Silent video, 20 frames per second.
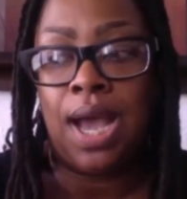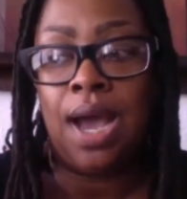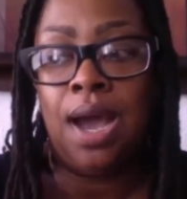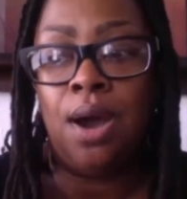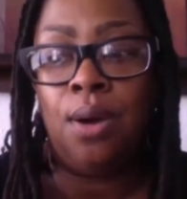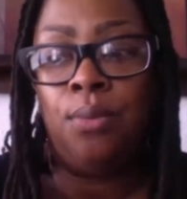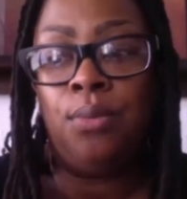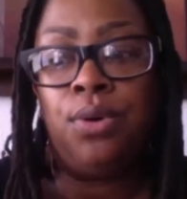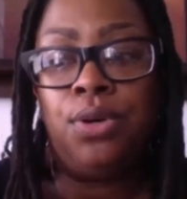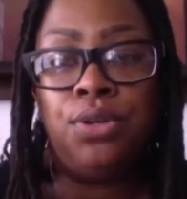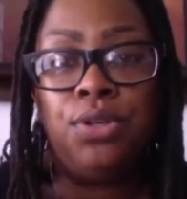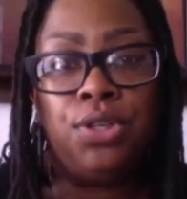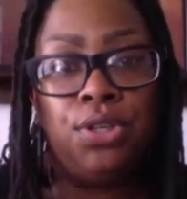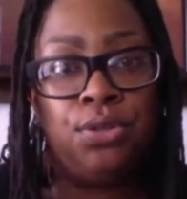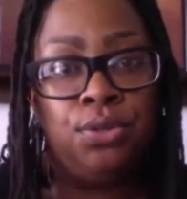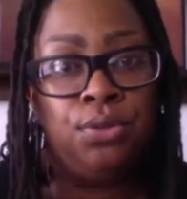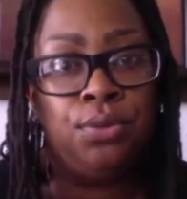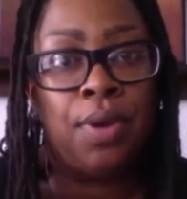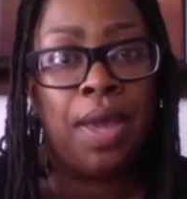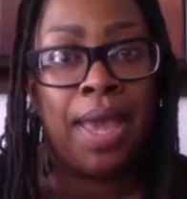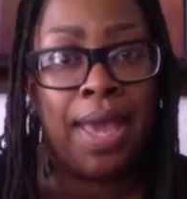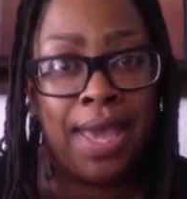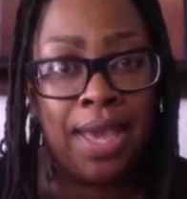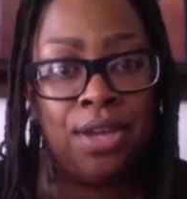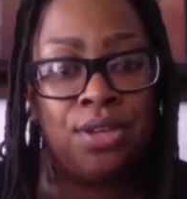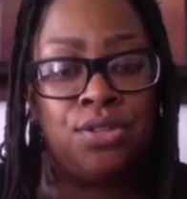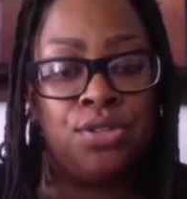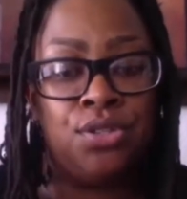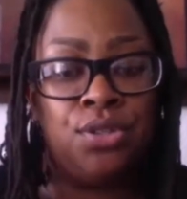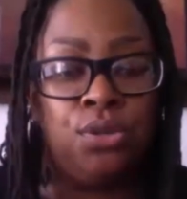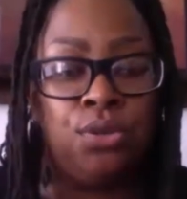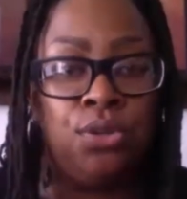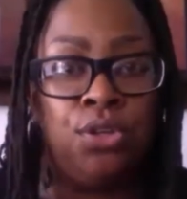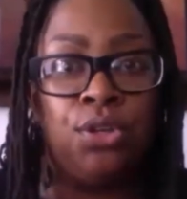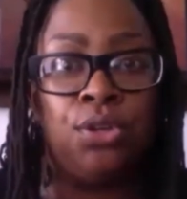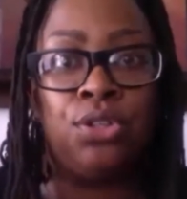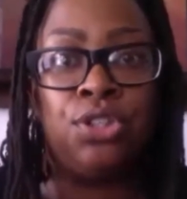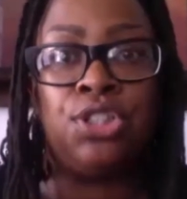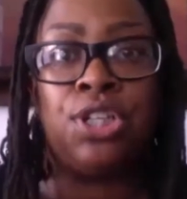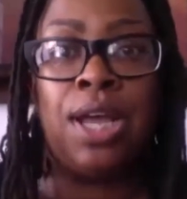how will you handle
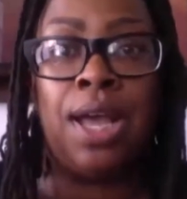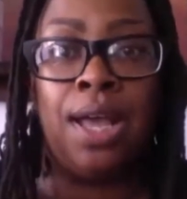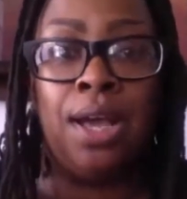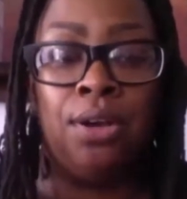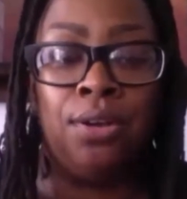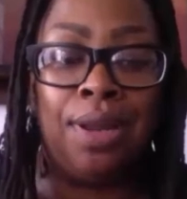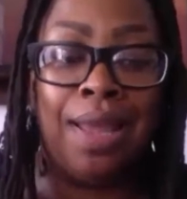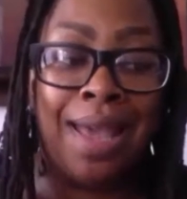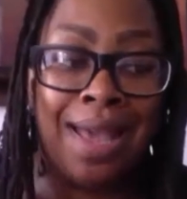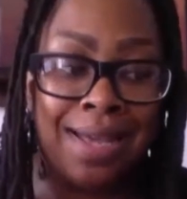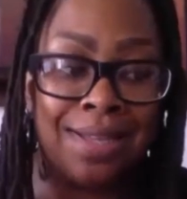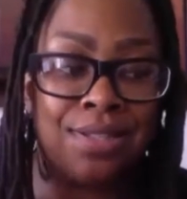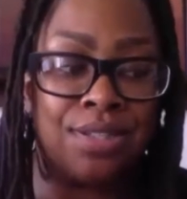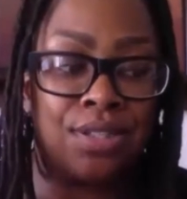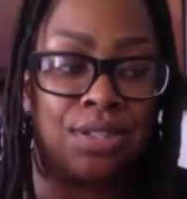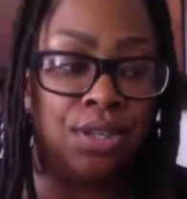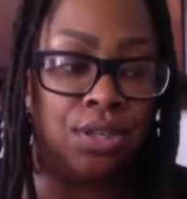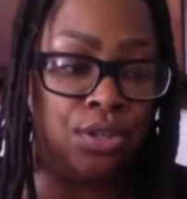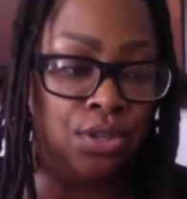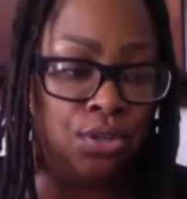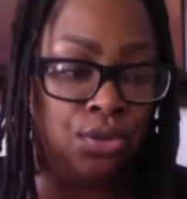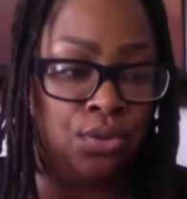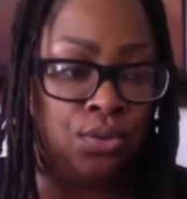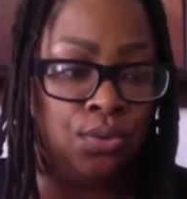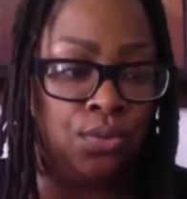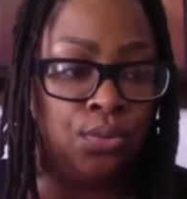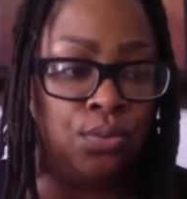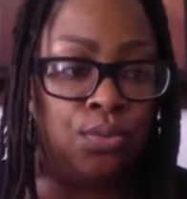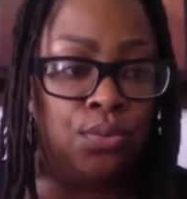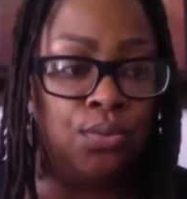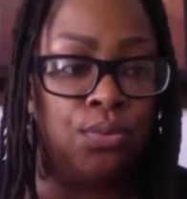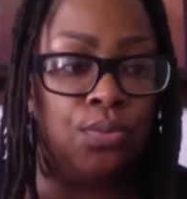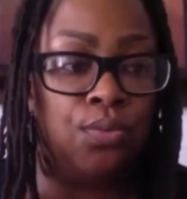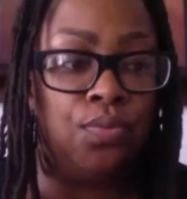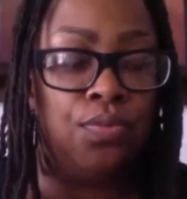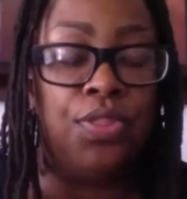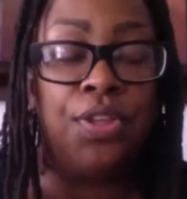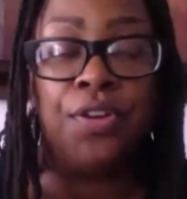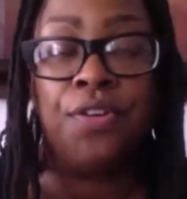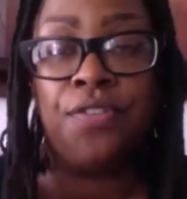your child asking you
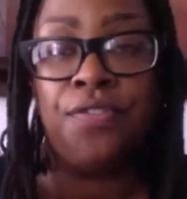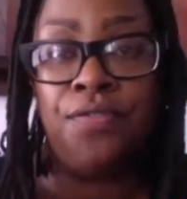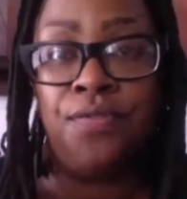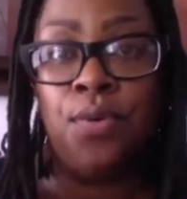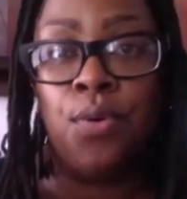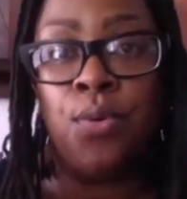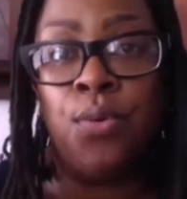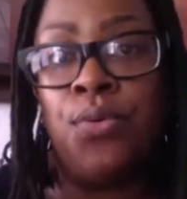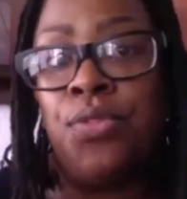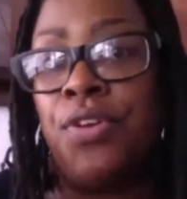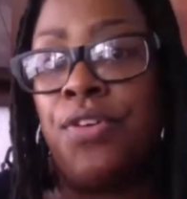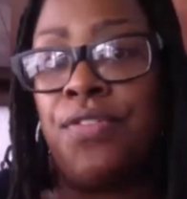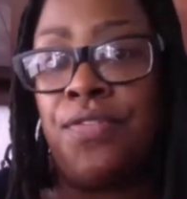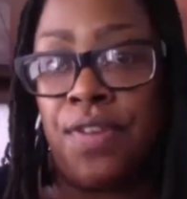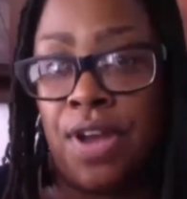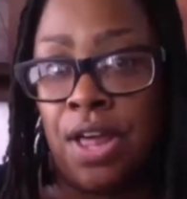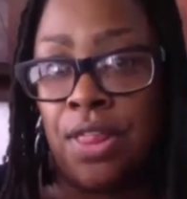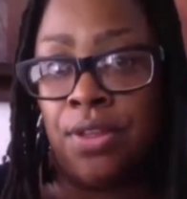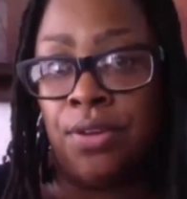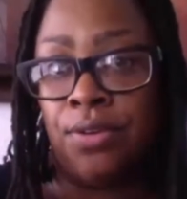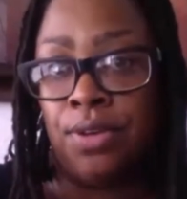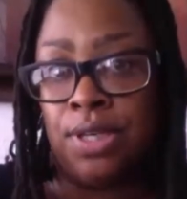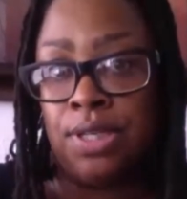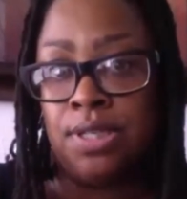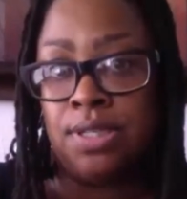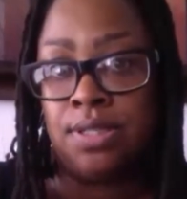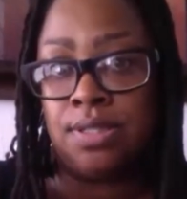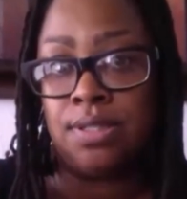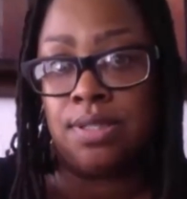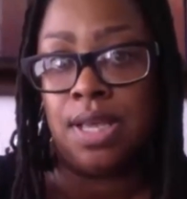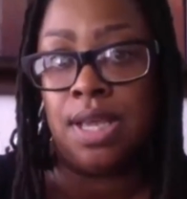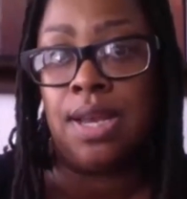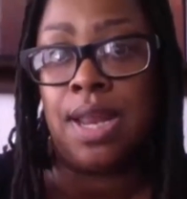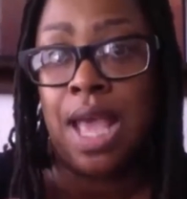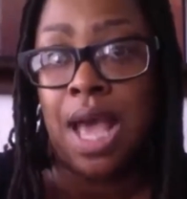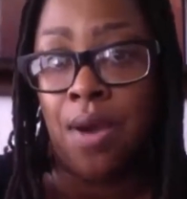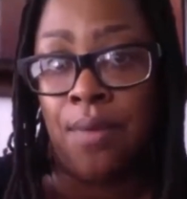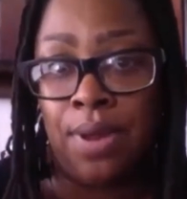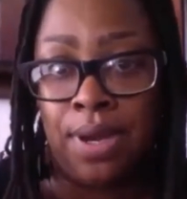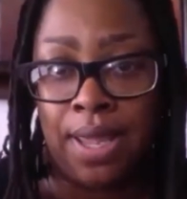who their father is and
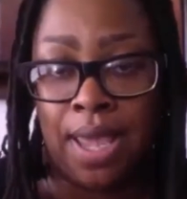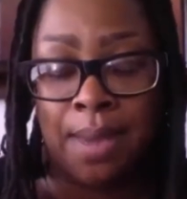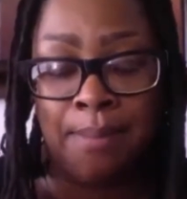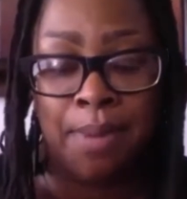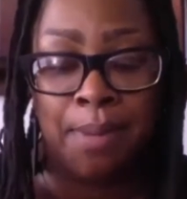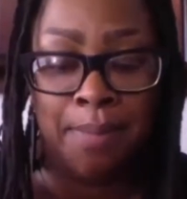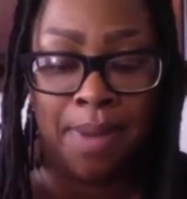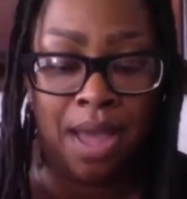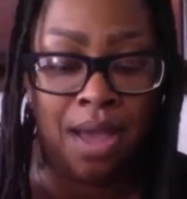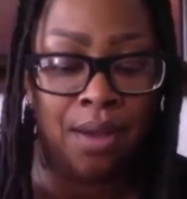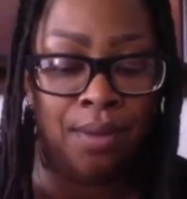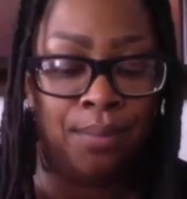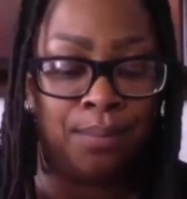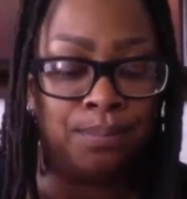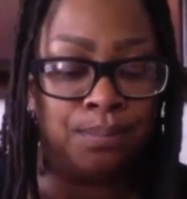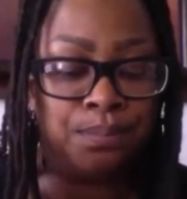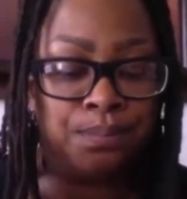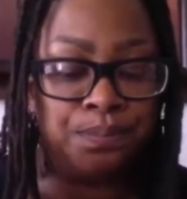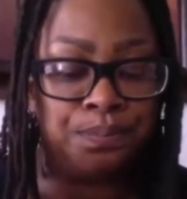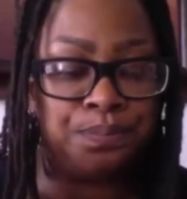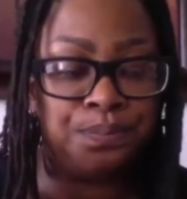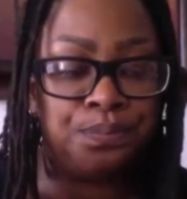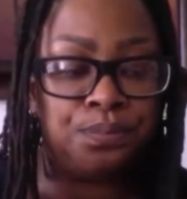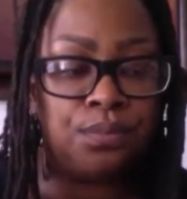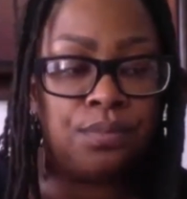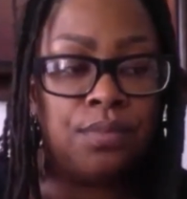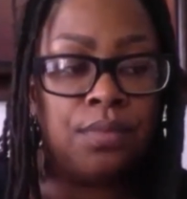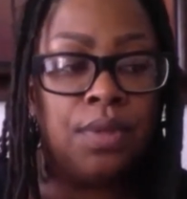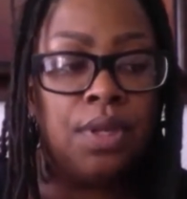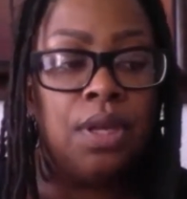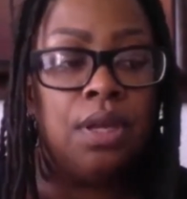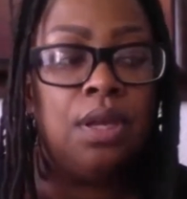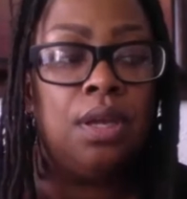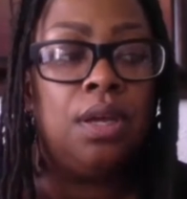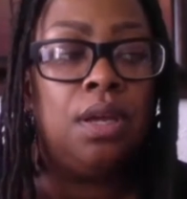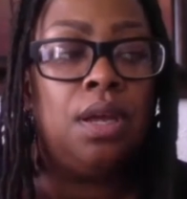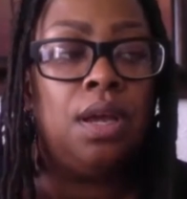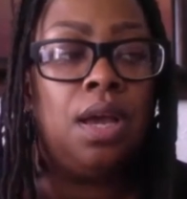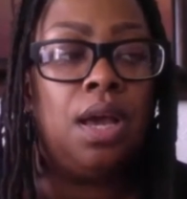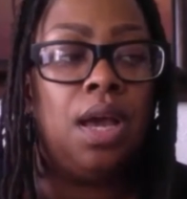how it came about?
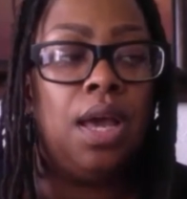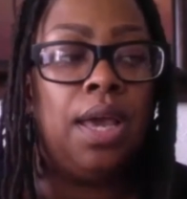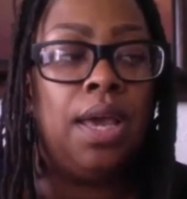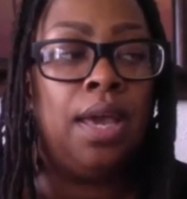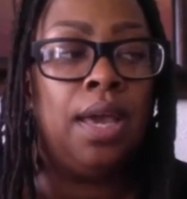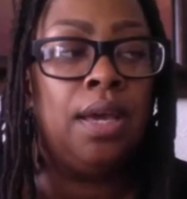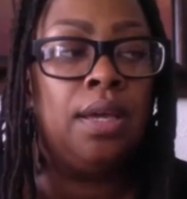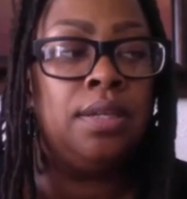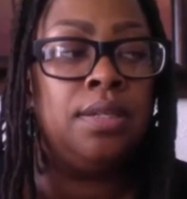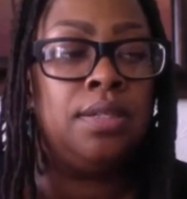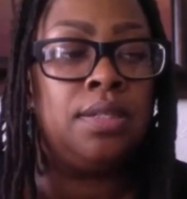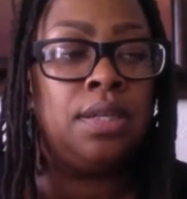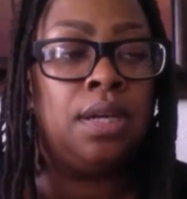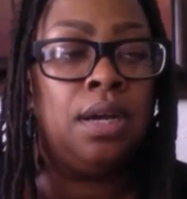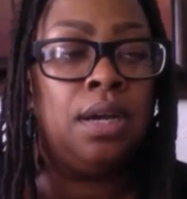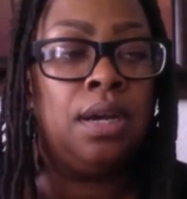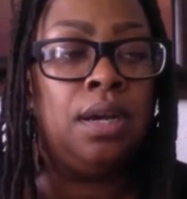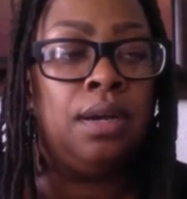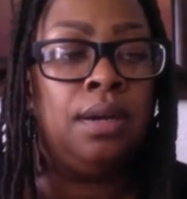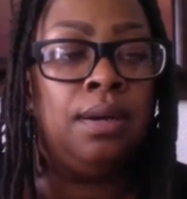And